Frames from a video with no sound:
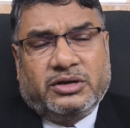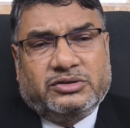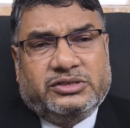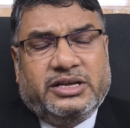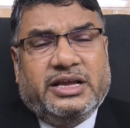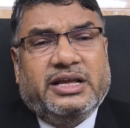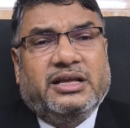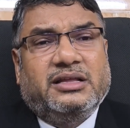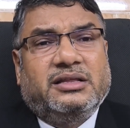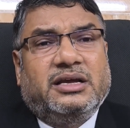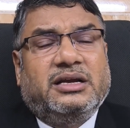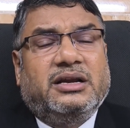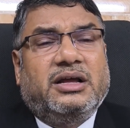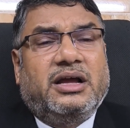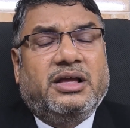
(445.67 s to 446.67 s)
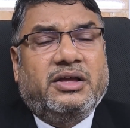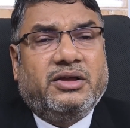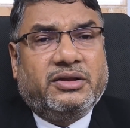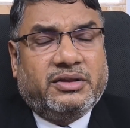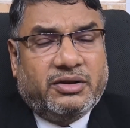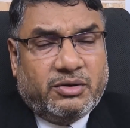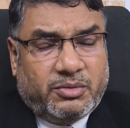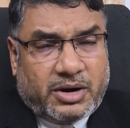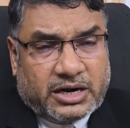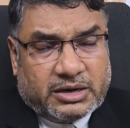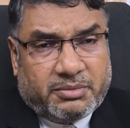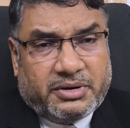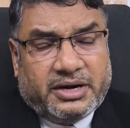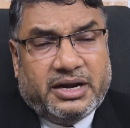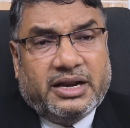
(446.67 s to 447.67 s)
say that it will
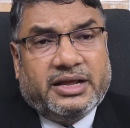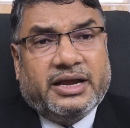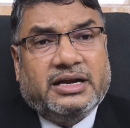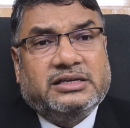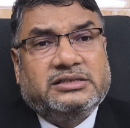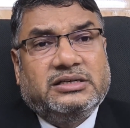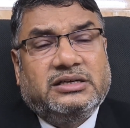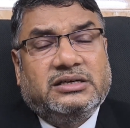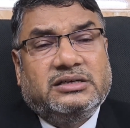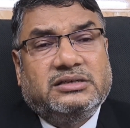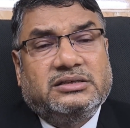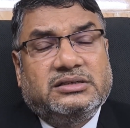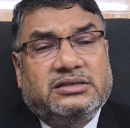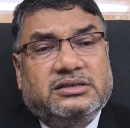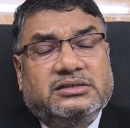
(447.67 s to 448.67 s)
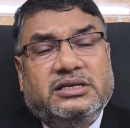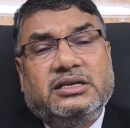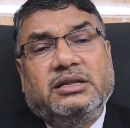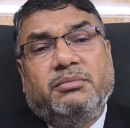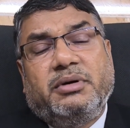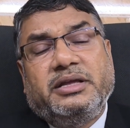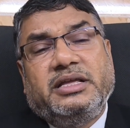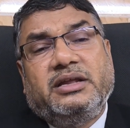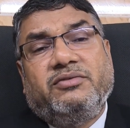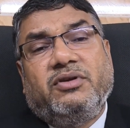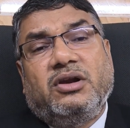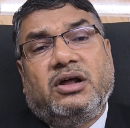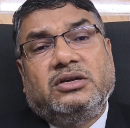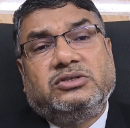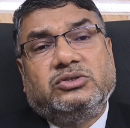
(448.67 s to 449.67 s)
automatically cancel. Then the
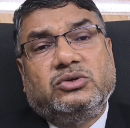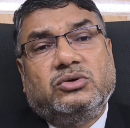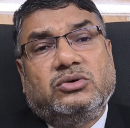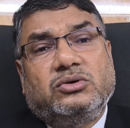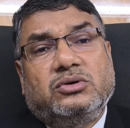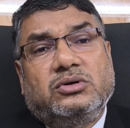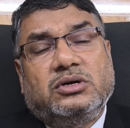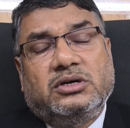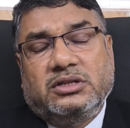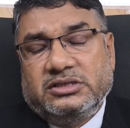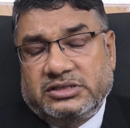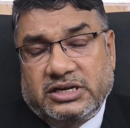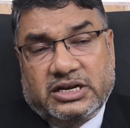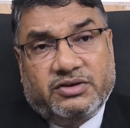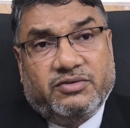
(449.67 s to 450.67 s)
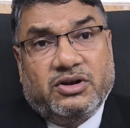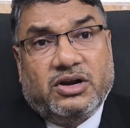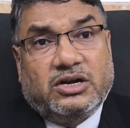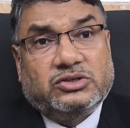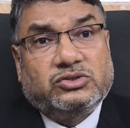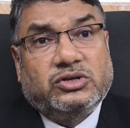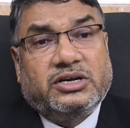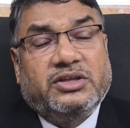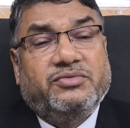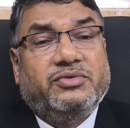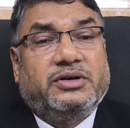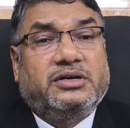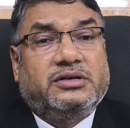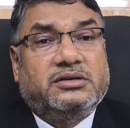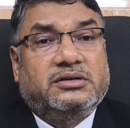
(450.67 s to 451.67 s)
seller will also
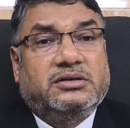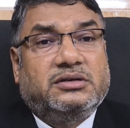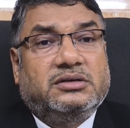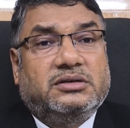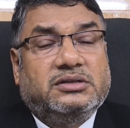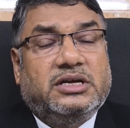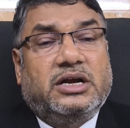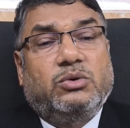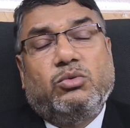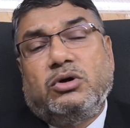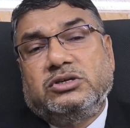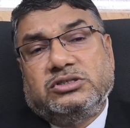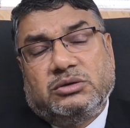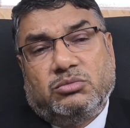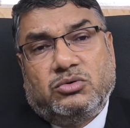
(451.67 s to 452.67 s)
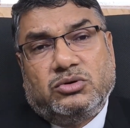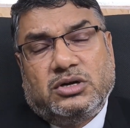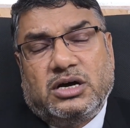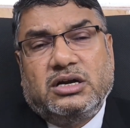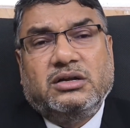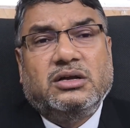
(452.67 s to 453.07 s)
refund the advance amount,